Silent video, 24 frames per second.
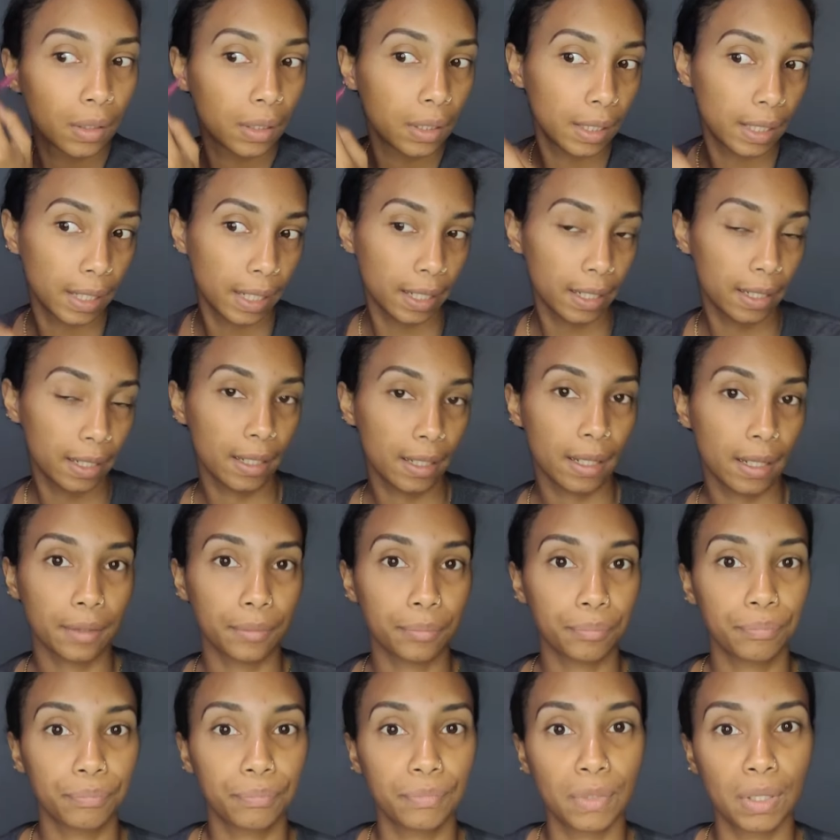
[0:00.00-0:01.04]
like that.
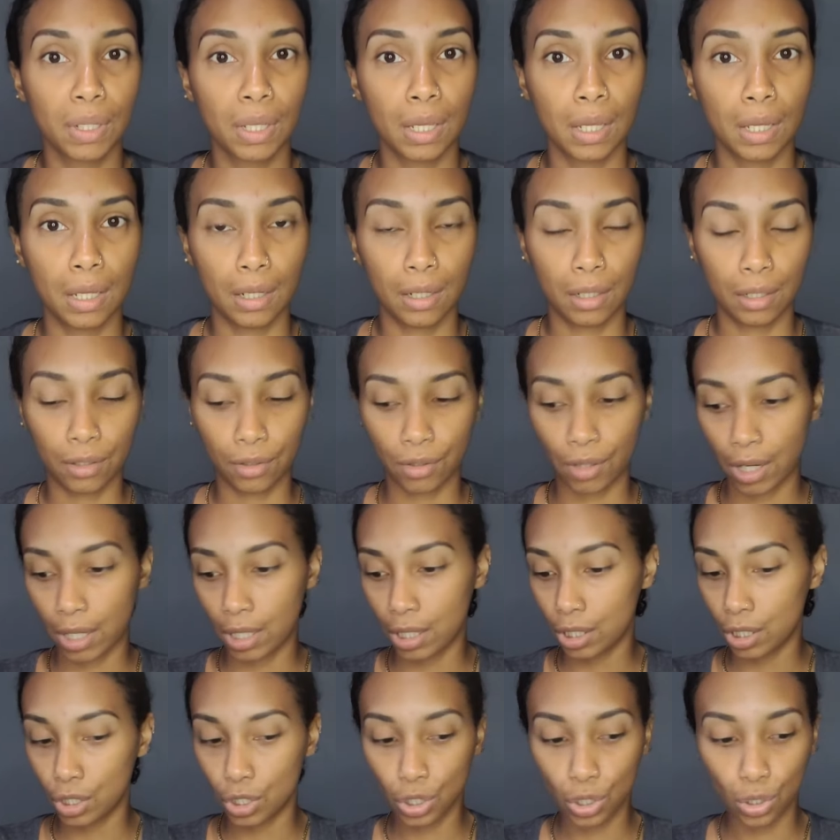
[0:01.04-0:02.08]
Right,
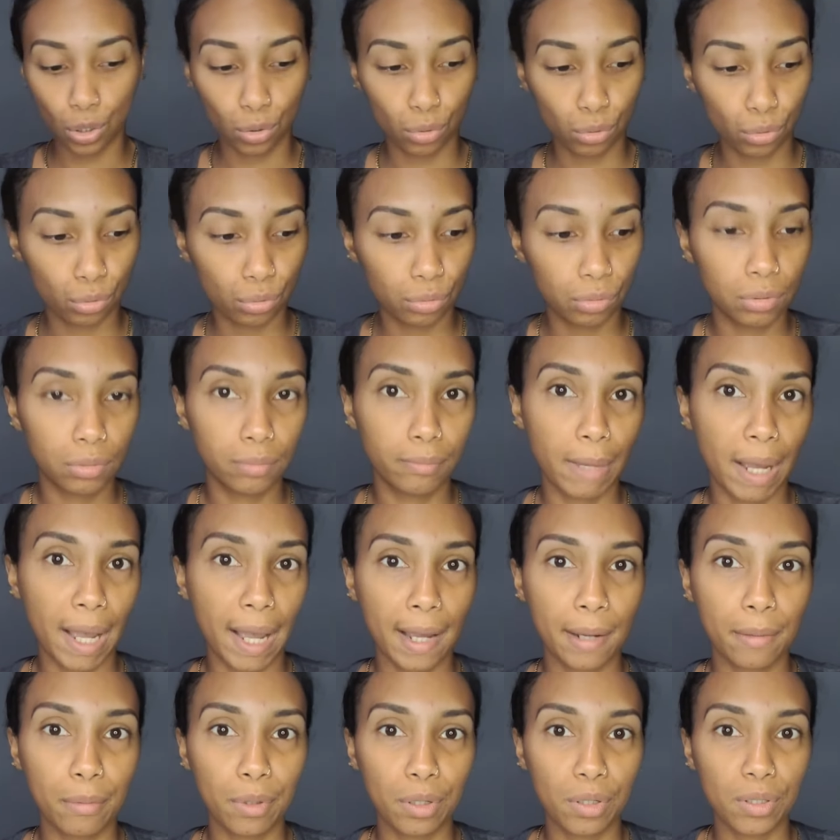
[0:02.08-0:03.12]
so my
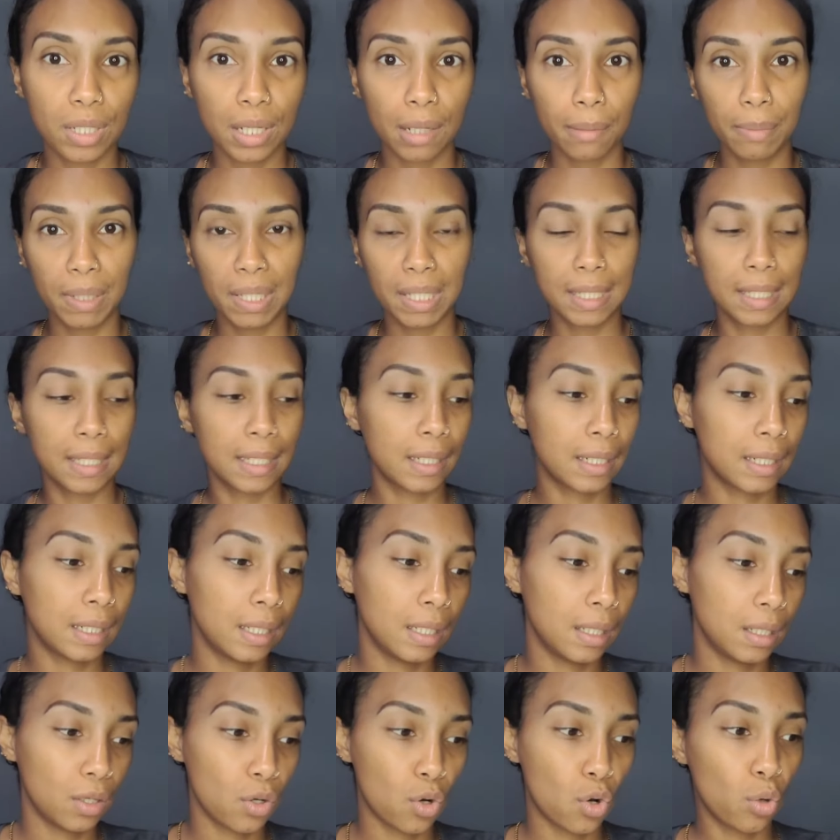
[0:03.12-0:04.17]
eyebrows are
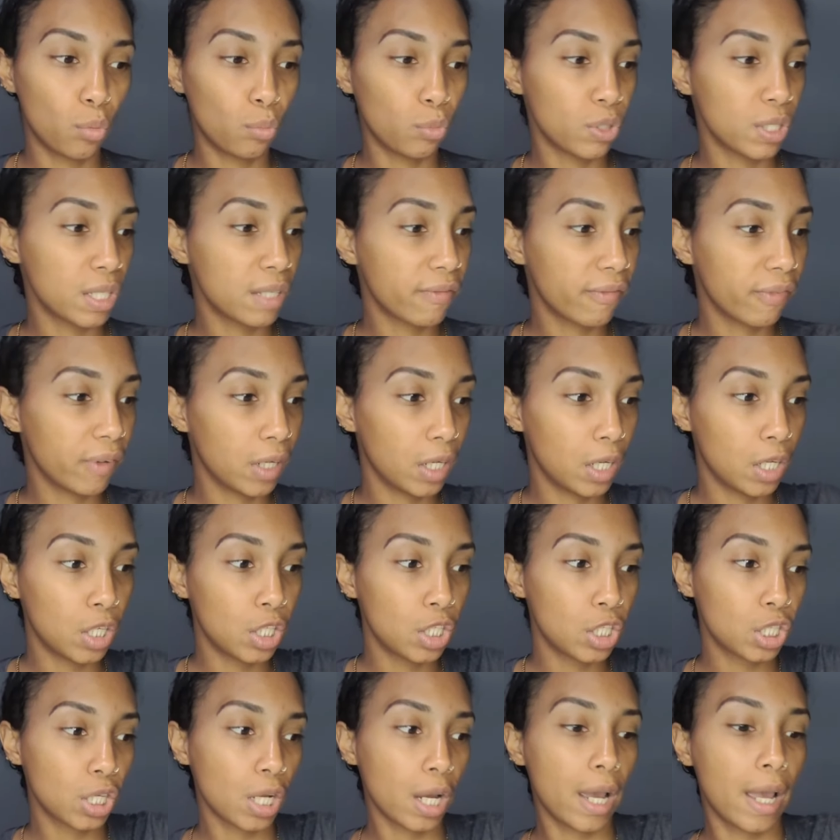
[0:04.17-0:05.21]
basically almost finished.